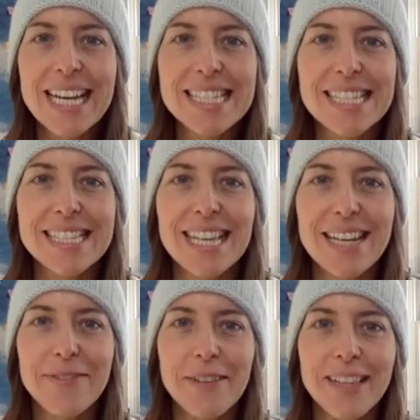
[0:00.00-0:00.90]
As I
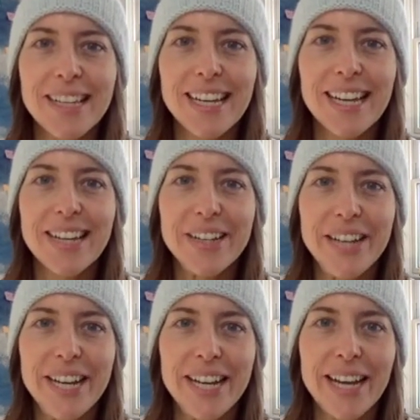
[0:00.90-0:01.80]
said, I felt like I
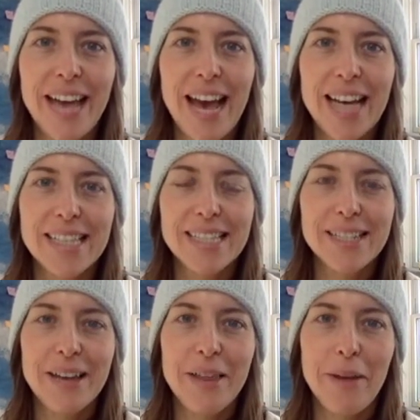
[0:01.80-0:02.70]
couldn't
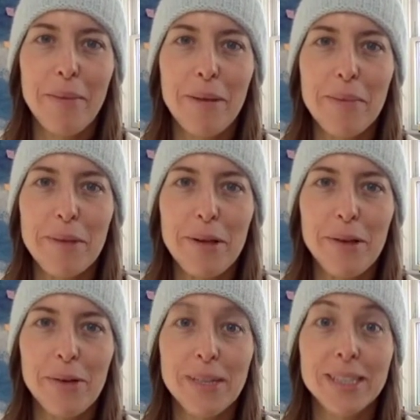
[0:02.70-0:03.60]
ask other
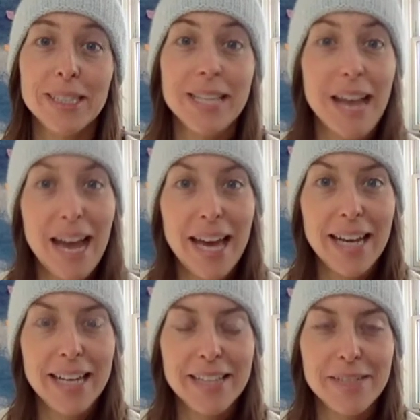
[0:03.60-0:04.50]
people questions that I
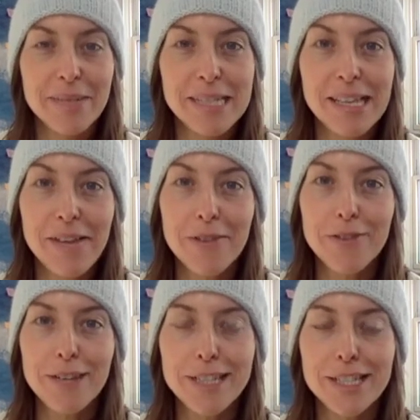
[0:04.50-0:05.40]
hadn't answered
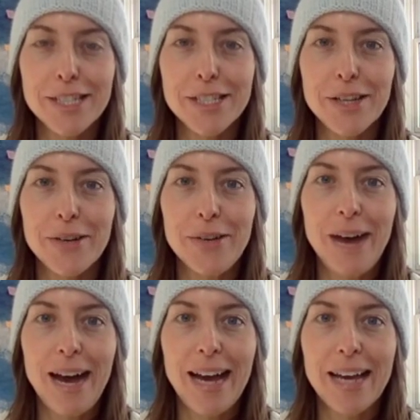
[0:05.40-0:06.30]
myself, and so
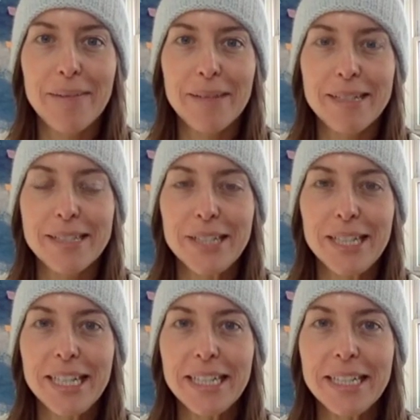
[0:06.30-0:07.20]
I am going to
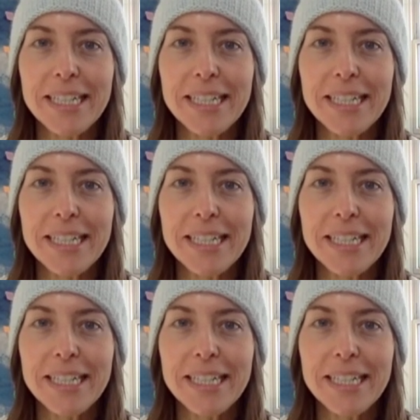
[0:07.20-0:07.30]
start here.